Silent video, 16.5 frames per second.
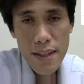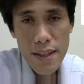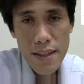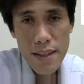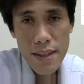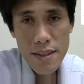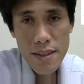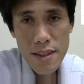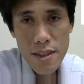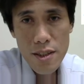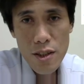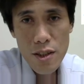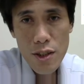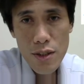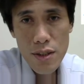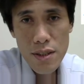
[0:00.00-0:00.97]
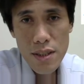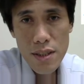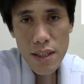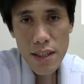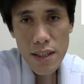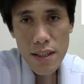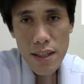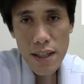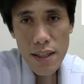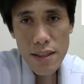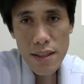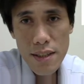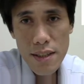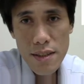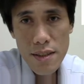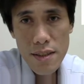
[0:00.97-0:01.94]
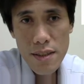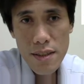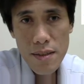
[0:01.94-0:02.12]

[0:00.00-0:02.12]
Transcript: I just quote child guidance.